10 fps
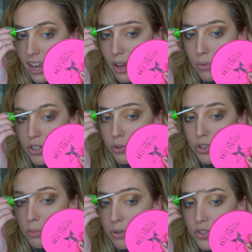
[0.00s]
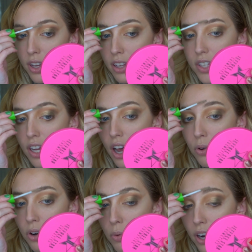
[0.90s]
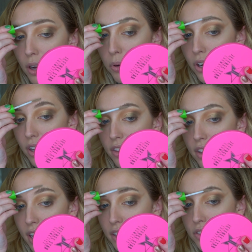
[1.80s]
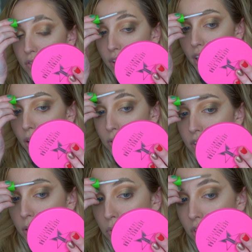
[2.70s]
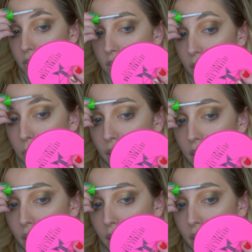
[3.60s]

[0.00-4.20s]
hate when YouTubers do that. It's like, oh, don't worry, I'll put it in the next video. It's like, please tell me